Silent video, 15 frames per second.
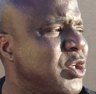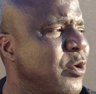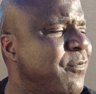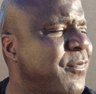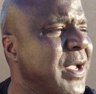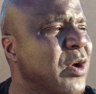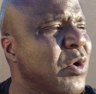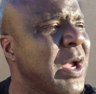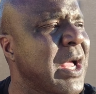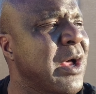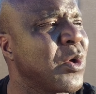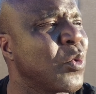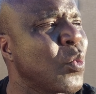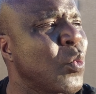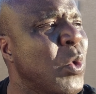to figure
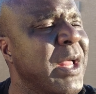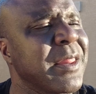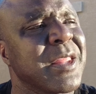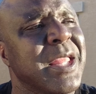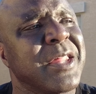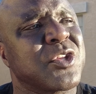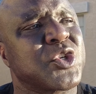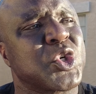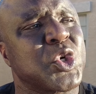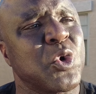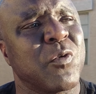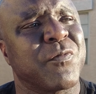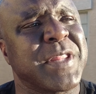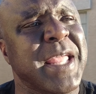out what is truth.